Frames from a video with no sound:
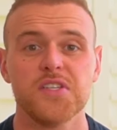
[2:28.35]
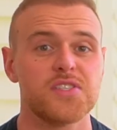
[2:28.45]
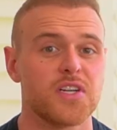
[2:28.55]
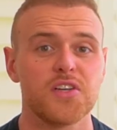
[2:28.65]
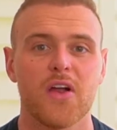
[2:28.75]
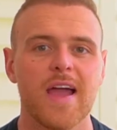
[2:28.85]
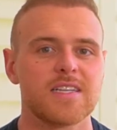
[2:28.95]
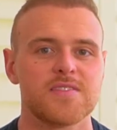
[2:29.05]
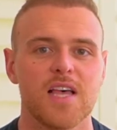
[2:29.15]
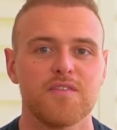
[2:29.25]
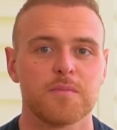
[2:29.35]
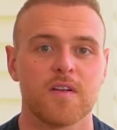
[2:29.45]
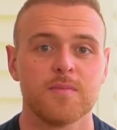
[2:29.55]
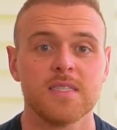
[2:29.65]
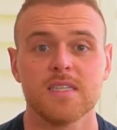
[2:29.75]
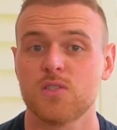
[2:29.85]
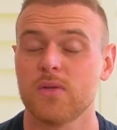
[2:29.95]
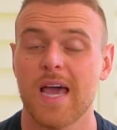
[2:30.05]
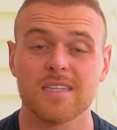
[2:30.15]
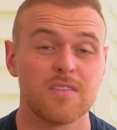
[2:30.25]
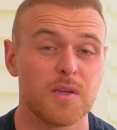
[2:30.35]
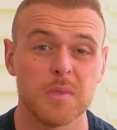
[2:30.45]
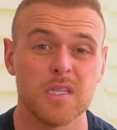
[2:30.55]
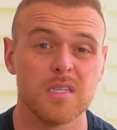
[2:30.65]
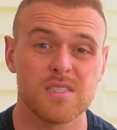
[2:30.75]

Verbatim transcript: just turned your act of self-improvement into an act of community